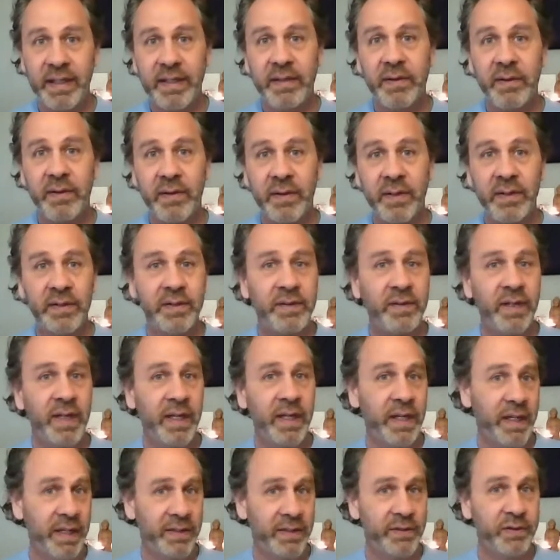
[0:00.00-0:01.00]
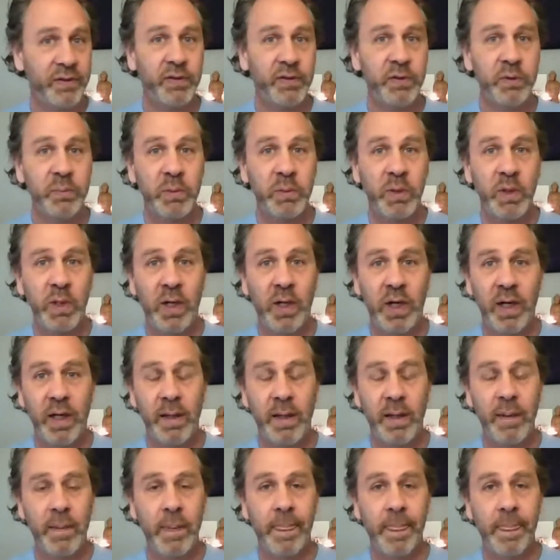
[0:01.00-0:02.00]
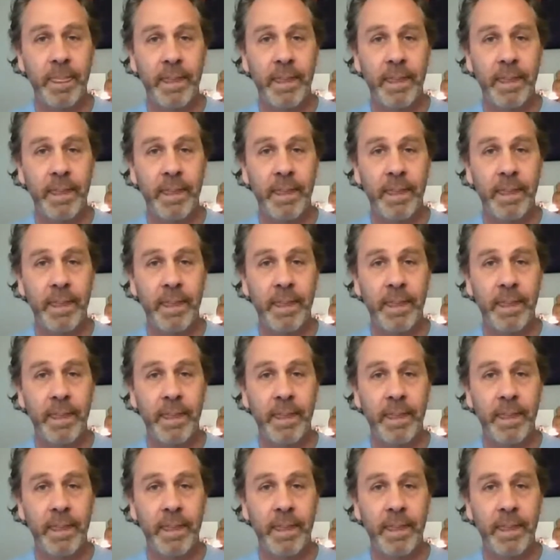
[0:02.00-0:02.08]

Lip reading: here, this Zoom call.